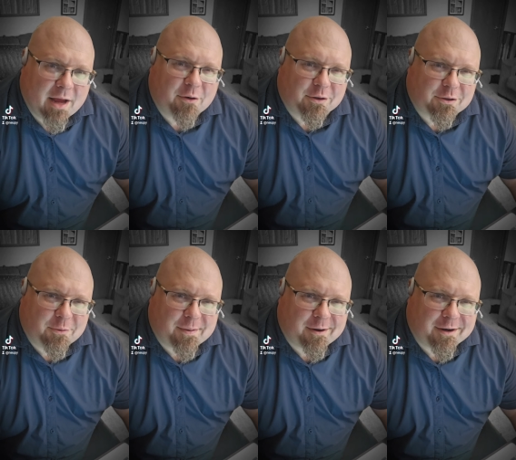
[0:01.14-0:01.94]
Hey, Kris
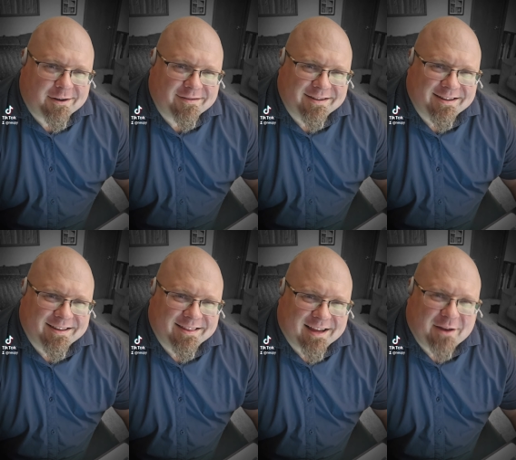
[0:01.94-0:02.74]
Neupauer here,
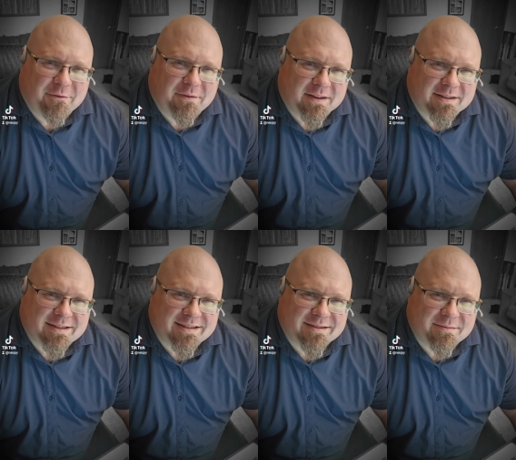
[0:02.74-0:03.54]
the guy who
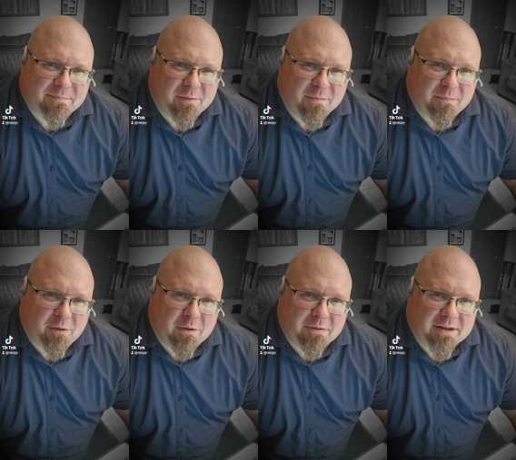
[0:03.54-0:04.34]
fixed the
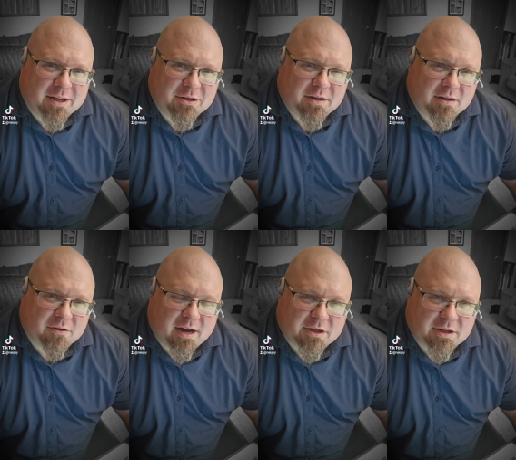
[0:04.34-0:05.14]
employee retention,
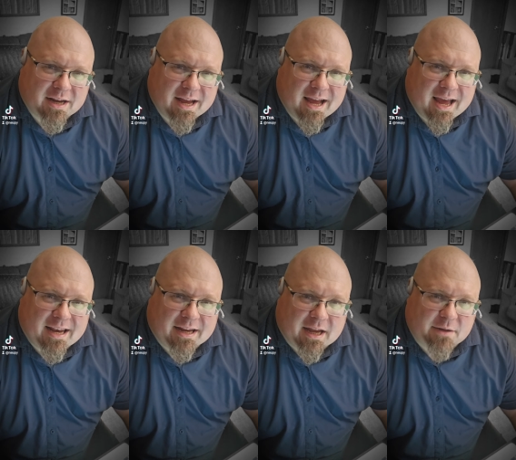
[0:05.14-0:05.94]
attraction,
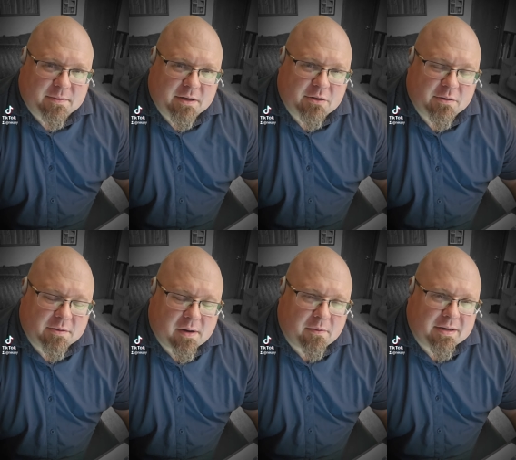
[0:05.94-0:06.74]
and engagement issues
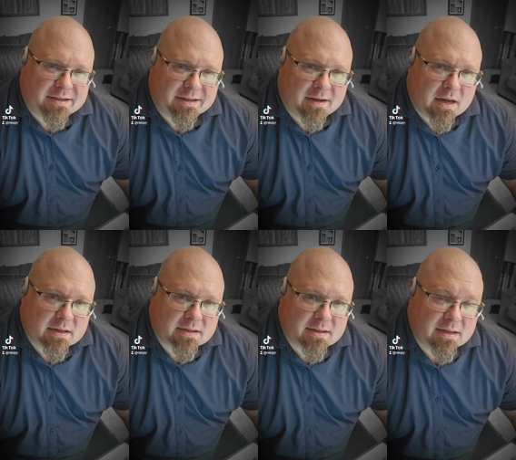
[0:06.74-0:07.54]
without raising
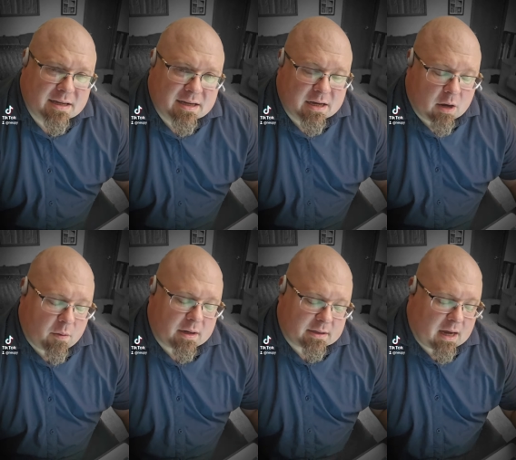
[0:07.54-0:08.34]
costs.
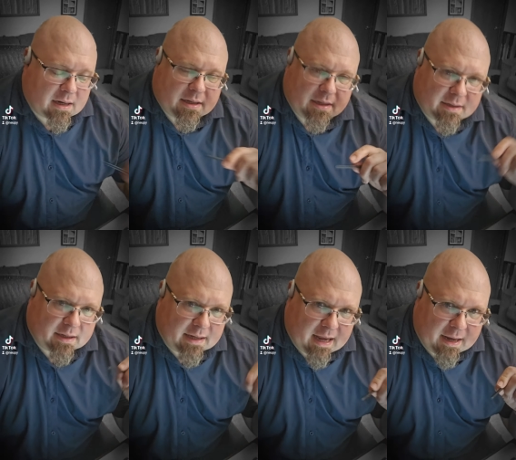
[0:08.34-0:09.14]
I want to talk to you
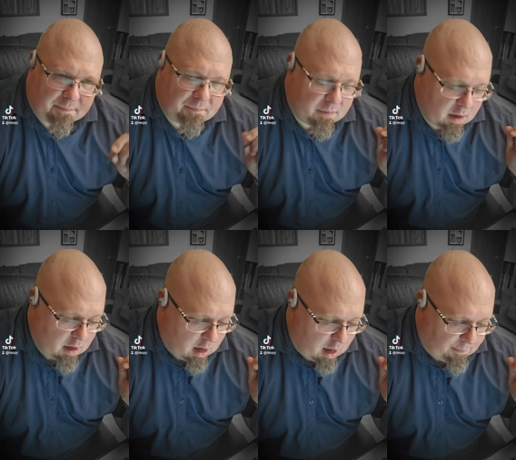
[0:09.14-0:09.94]
today
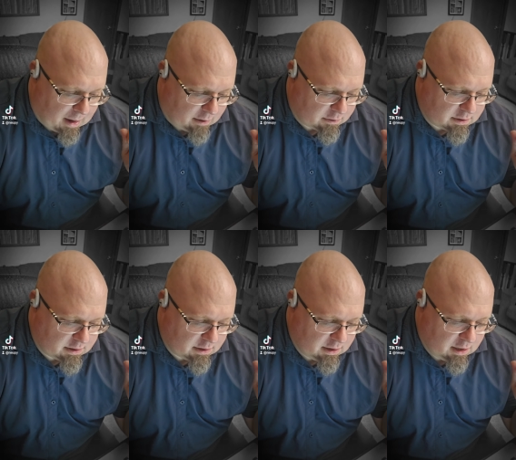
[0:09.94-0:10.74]
about
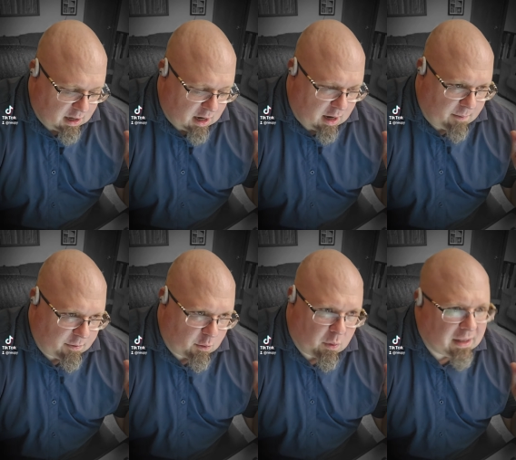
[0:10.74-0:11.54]
um,
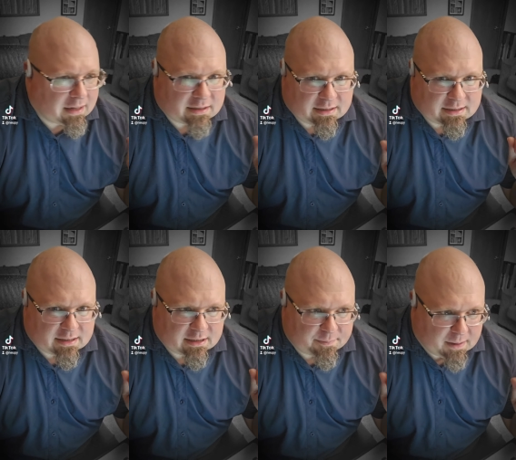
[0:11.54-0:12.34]
the reluctance
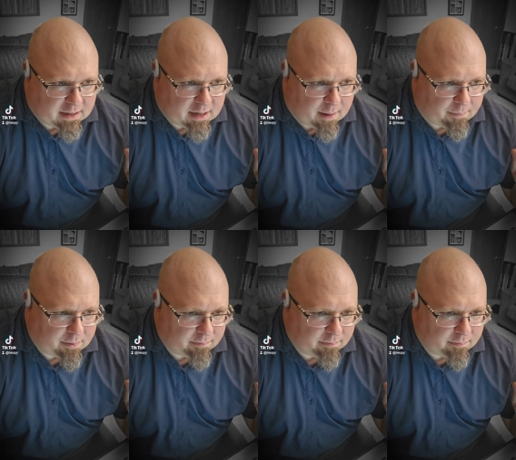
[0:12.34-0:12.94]
to speak up.